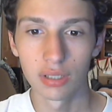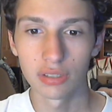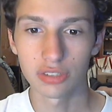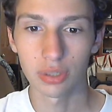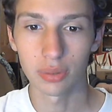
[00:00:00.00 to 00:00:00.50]

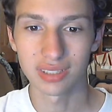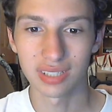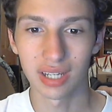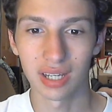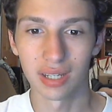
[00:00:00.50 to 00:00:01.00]
So it's
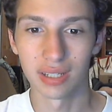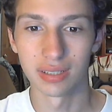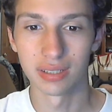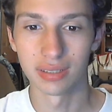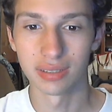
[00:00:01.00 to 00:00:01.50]

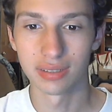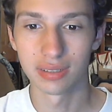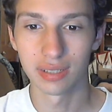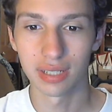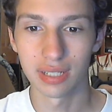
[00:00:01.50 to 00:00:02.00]
Devin
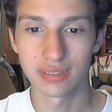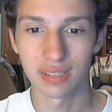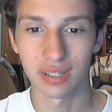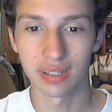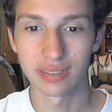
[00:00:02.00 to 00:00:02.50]

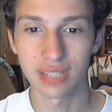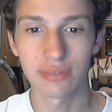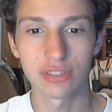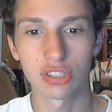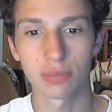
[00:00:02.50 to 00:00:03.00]

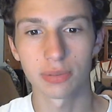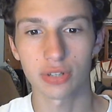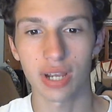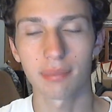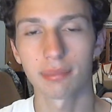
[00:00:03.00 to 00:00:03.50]

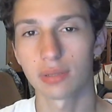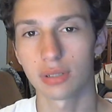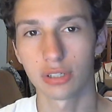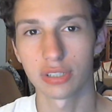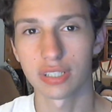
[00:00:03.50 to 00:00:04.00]
Supertramp.
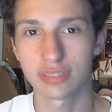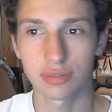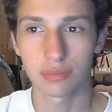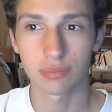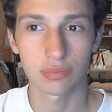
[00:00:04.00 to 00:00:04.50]
Heard
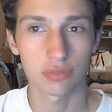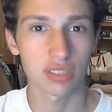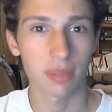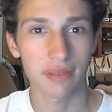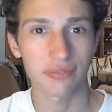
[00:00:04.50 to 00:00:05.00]
he's
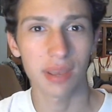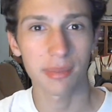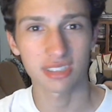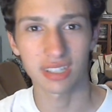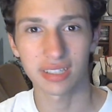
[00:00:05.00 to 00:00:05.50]

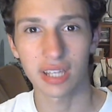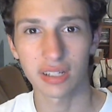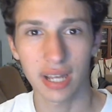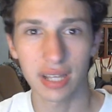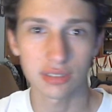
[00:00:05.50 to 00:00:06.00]
semi-famous on the
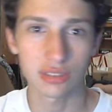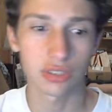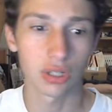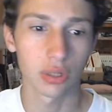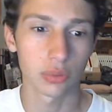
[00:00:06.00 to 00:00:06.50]
internet,
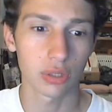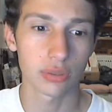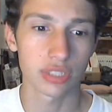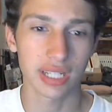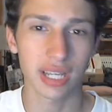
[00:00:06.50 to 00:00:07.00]
so
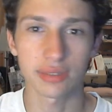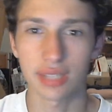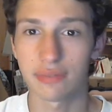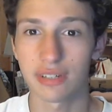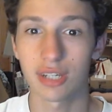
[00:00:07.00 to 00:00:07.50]
go check out
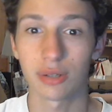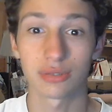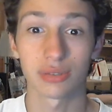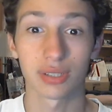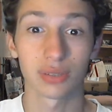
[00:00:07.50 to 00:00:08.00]
that video.
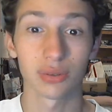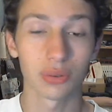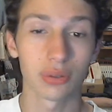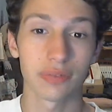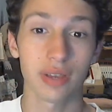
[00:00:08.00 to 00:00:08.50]
It's really
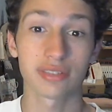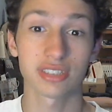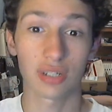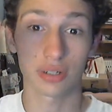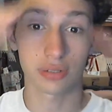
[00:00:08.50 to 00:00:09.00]
cool if you haven't
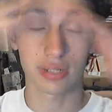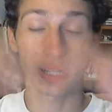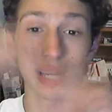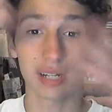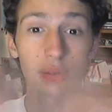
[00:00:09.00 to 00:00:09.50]
seen it
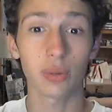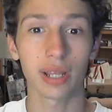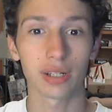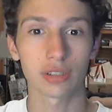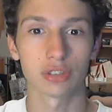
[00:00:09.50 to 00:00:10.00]
already. I don't know
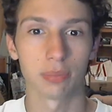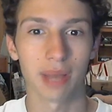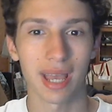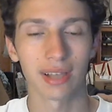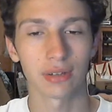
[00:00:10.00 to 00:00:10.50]
why I look so
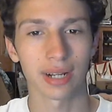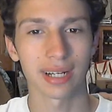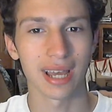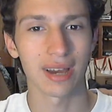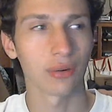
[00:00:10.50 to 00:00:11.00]
pale
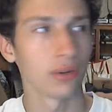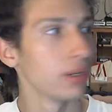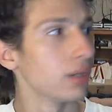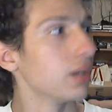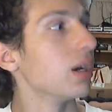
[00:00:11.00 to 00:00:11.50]
right now.
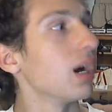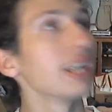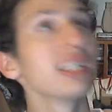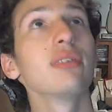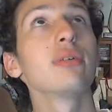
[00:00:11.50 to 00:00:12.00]

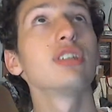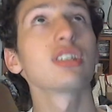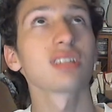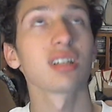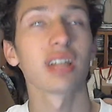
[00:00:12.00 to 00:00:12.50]
I need to
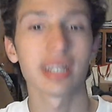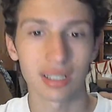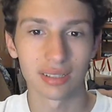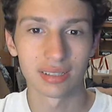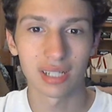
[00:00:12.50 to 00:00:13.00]
adjust the
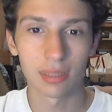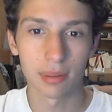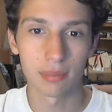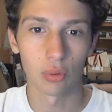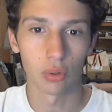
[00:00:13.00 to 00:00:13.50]
lighting a little
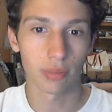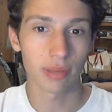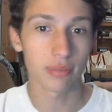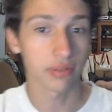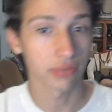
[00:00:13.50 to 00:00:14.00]
bit more.
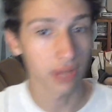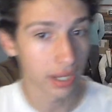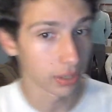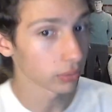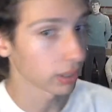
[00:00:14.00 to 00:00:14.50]
Maybe if
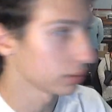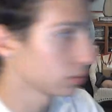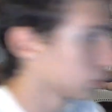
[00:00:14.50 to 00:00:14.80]
I, hold on.